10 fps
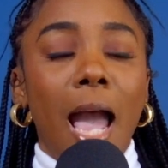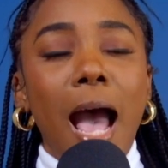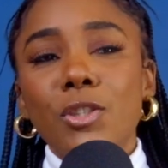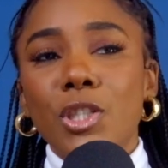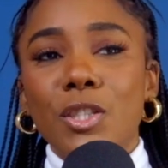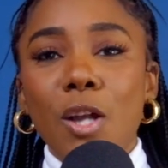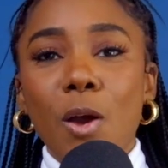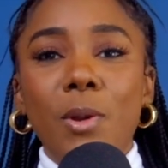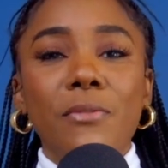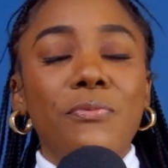I'll just
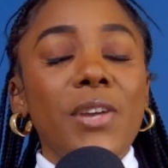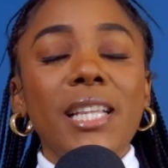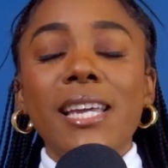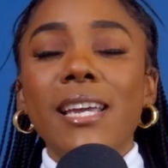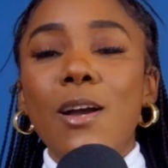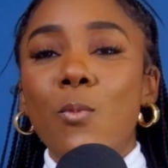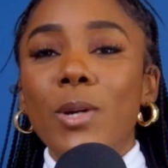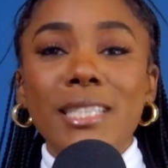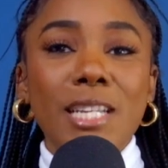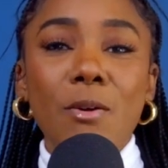start with Philly.
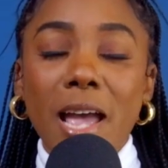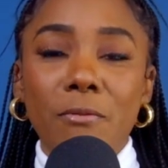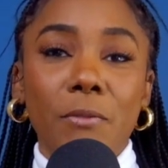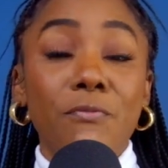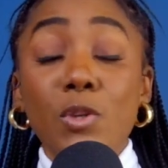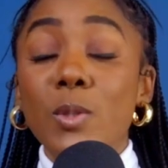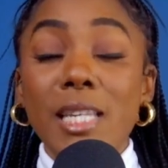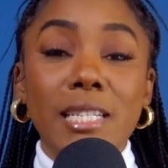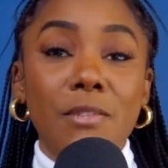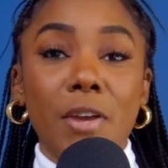We still have a few
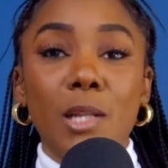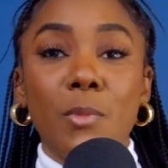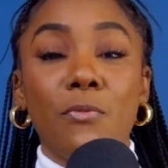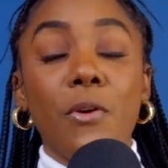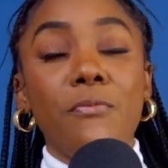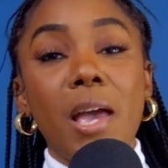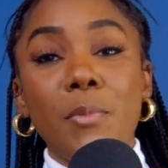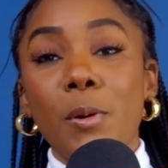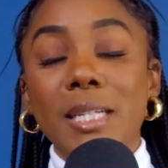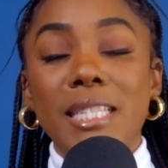tickets available for
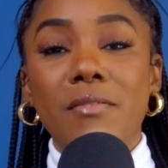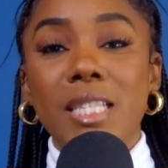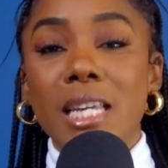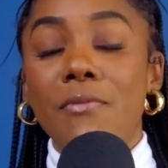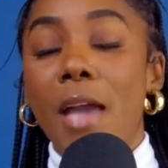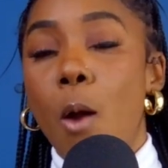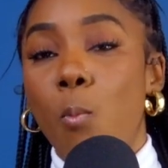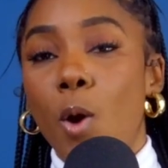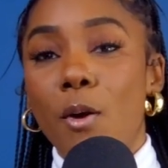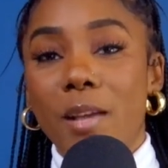February 17th at
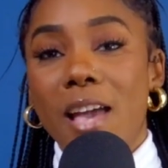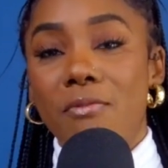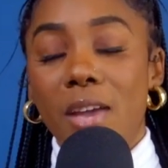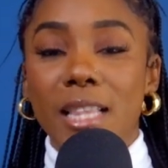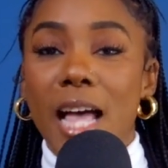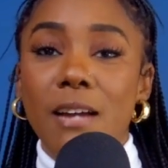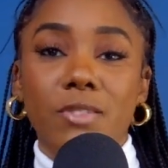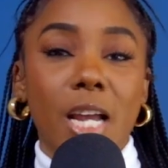World Cafe Live,